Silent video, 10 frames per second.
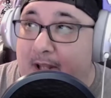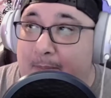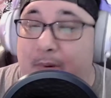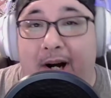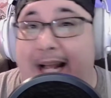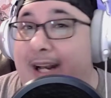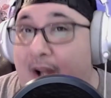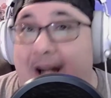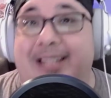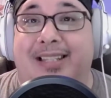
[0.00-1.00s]
but I
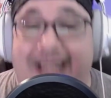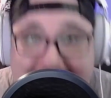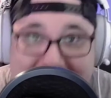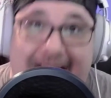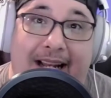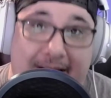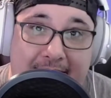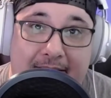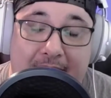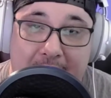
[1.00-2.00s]
lost 10,
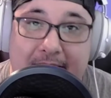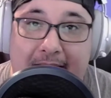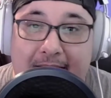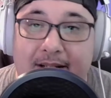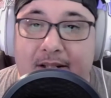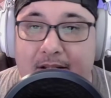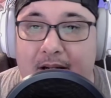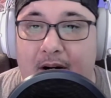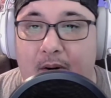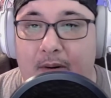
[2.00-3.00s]
okay?
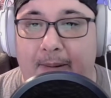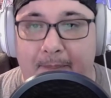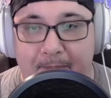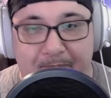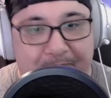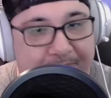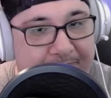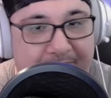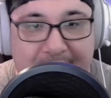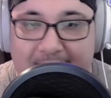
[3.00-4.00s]
So,
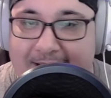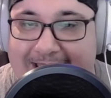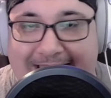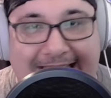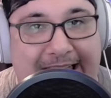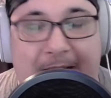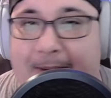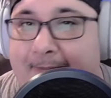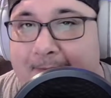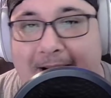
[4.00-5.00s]
to
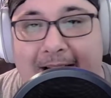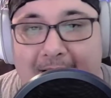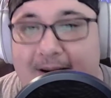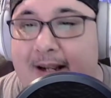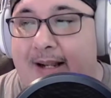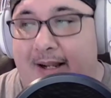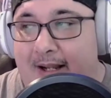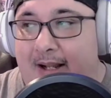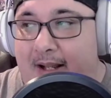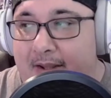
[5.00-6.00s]
be fair,
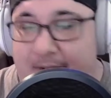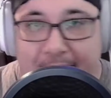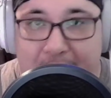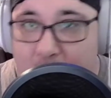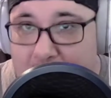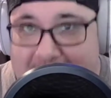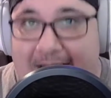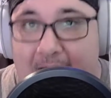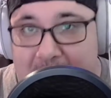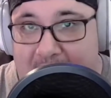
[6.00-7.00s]
the viewer
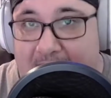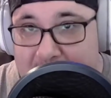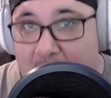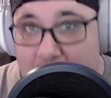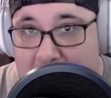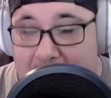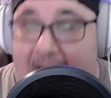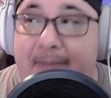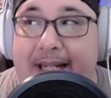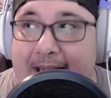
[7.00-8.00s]
count did go up.
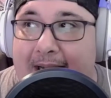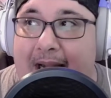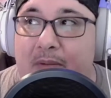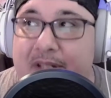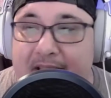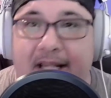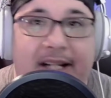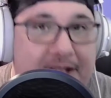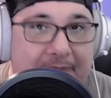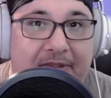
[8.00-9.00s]
I mean, I was
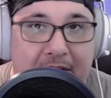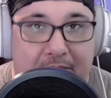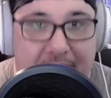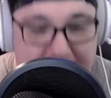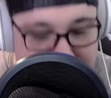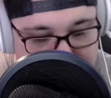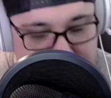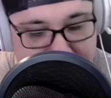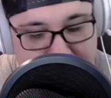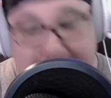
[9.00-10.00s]
getting some views.
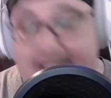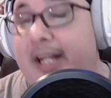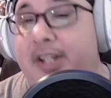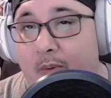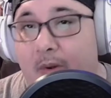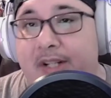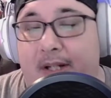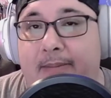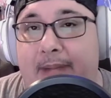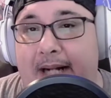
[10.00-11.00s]
Some attention was
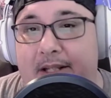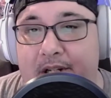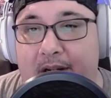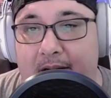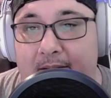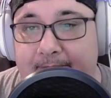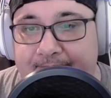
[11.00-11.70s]
coming back to the channel.